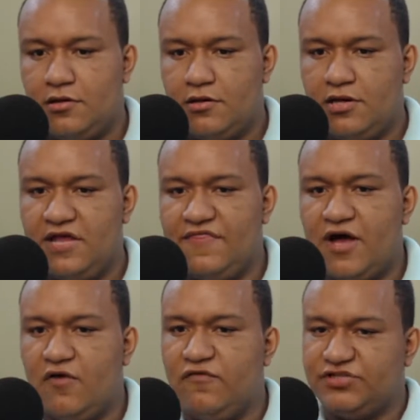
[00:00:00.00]
And
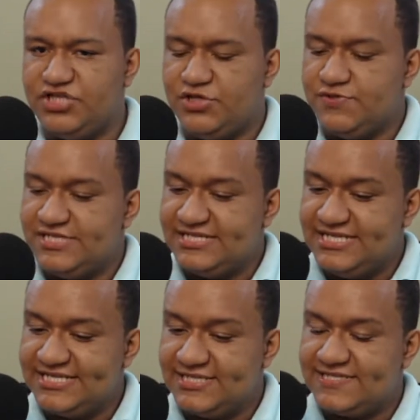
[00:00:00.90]
now for the news in
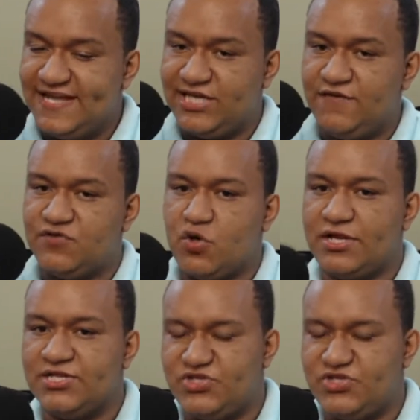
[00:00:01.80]
details. Thank you for joining us.